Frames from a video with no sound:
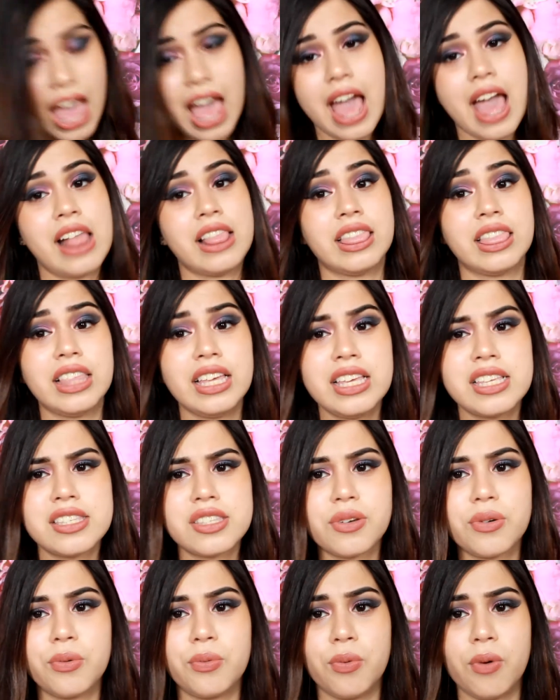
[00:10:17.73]
At least
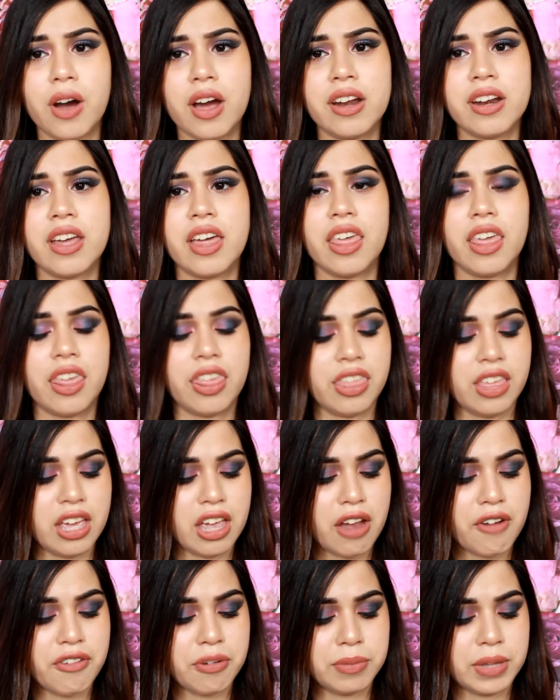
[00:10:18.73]
one thing
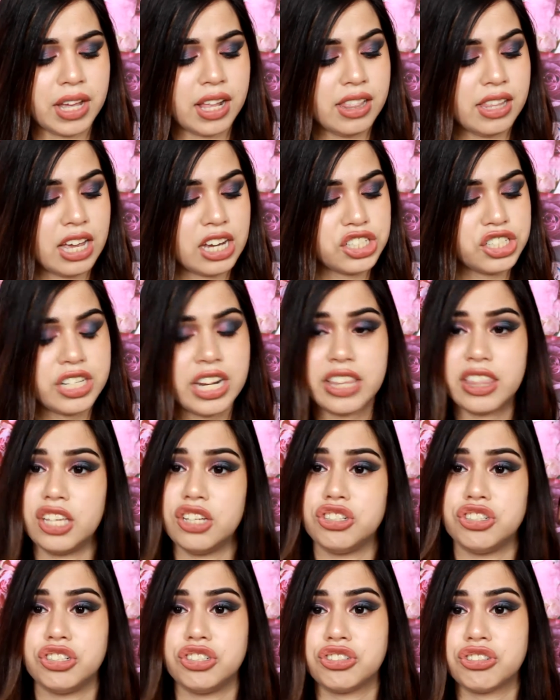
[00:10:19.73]
from the collection I think
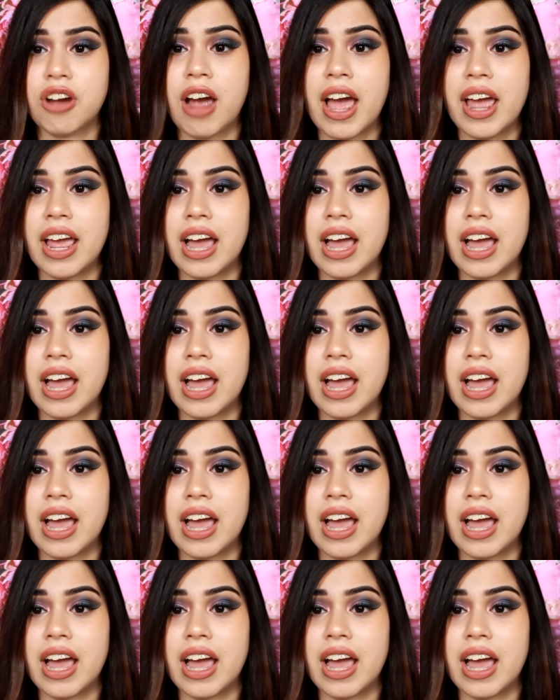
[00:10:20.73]
you should try